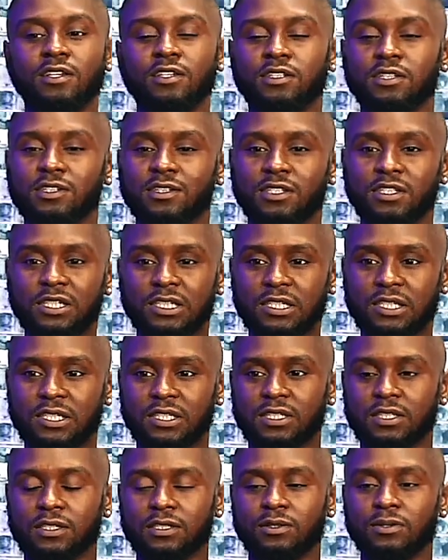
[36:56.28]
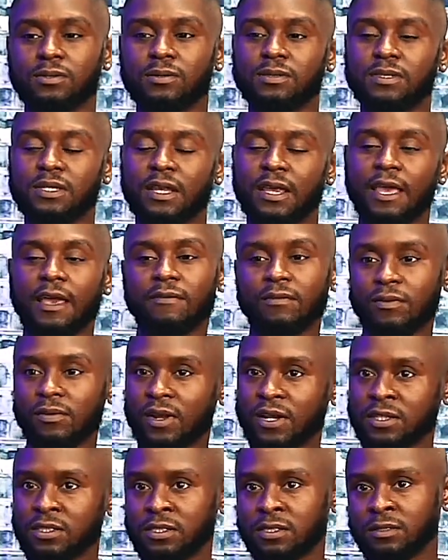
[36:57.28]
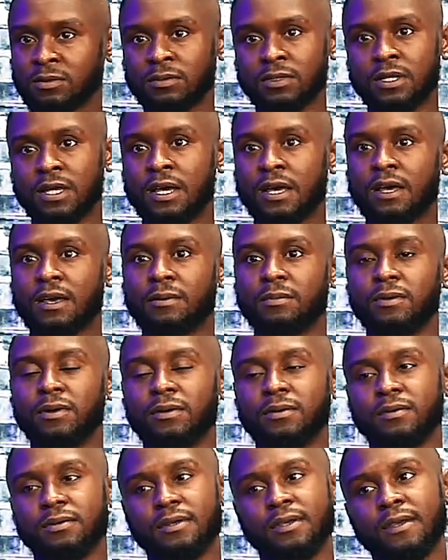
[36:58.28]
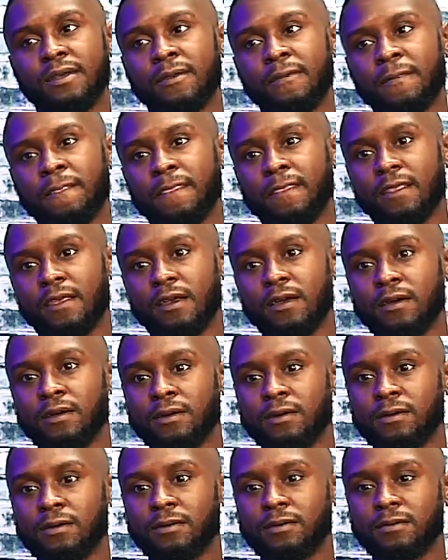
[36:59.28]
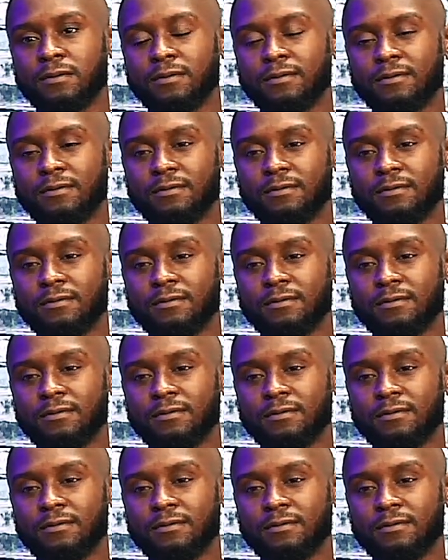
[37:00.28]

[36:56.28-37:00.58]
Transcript: to just you know what I'm saying have a relationship with God, bro. Um,